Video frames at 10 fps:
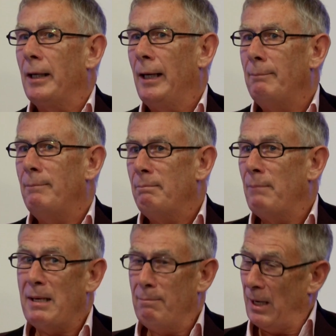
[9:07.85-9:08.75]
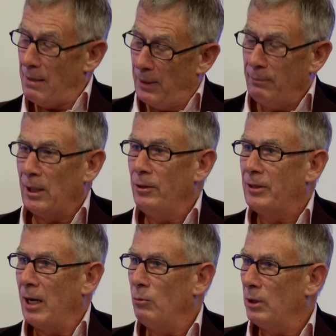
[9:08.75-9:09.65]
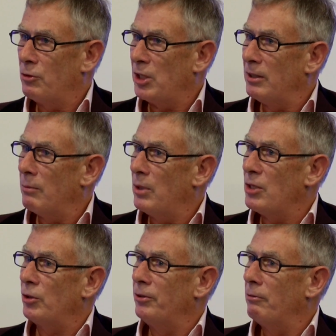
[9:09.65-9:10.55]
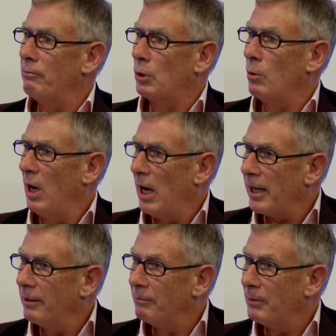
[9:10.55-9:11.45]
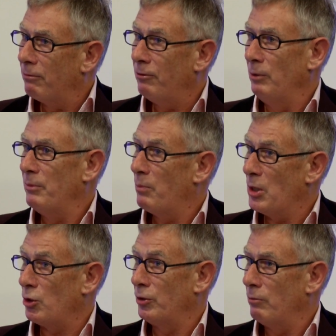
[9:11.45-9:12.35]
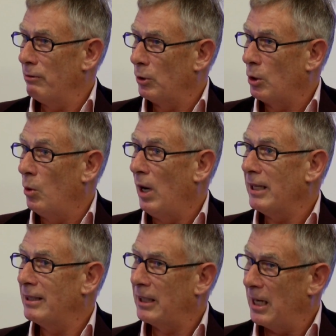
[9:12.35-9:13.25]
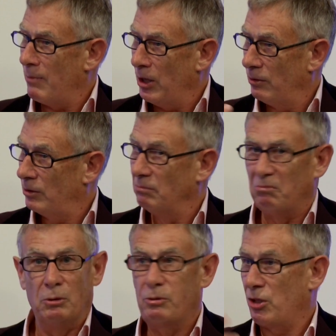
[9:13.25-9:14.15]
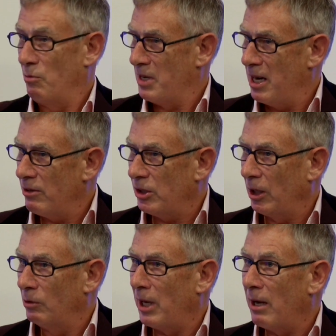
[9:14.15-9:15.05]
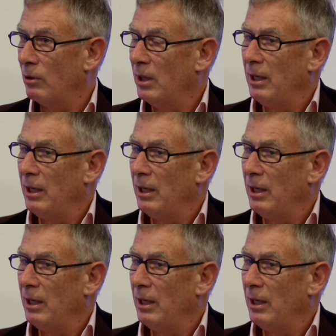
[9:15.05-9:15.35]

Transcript: Many people out there will have seen The Bridge on the River Kwai, the film The Bridge on the River Kwai that came out some years ago now.